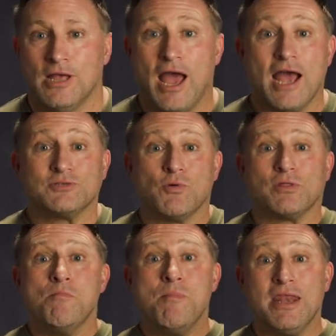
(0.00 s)
as
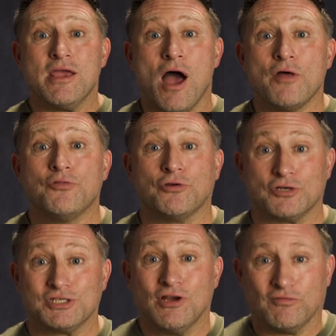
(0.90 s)
with many
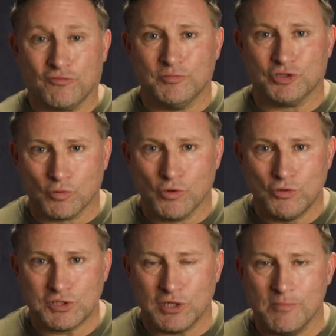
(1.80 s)
others from
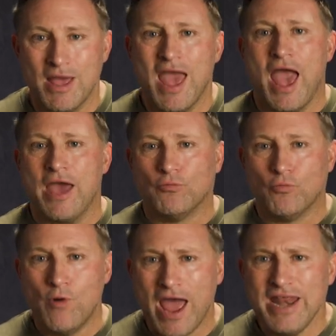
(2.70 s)
Jerusalem, and
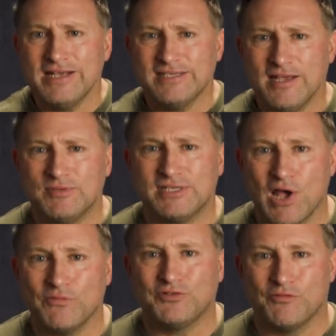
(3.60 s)
readies
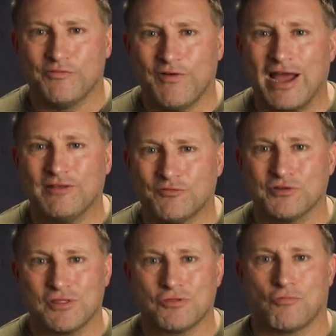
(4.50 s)
himself to fight for
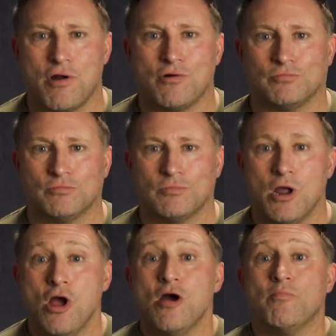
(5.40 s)
the throne.
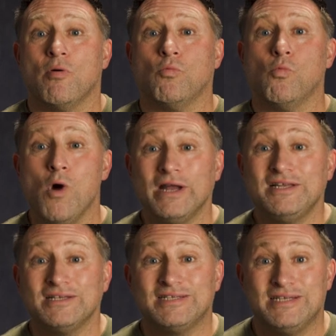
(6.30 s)
But
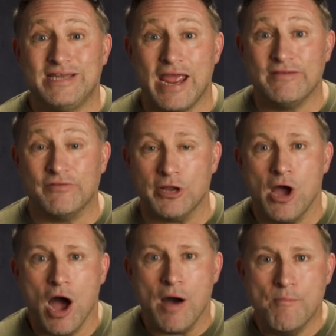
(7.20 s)
what does David,
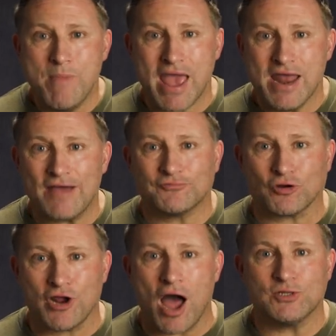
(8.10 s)
a man after
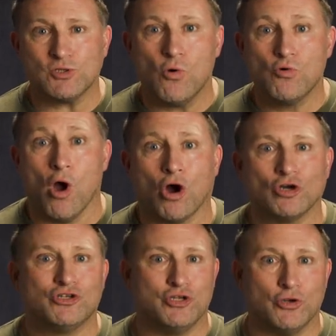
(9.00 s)
God's own
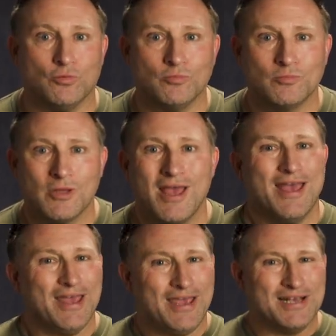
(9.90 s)
heart, do?
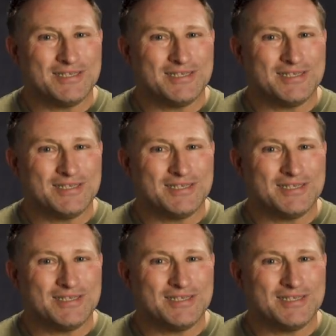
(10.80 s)
he